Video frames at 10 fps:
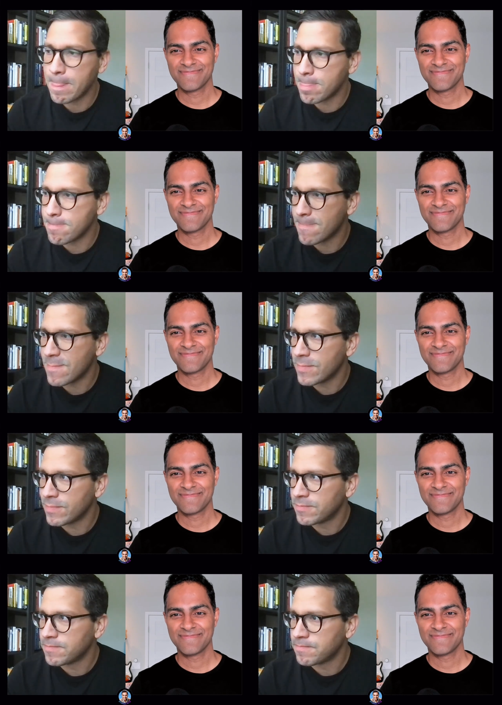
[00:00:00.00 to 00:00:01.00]

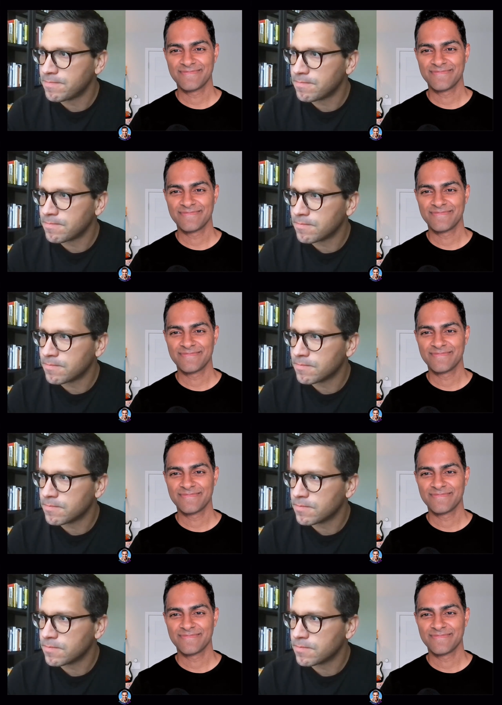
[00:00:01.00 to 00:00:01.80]
(no one is talking)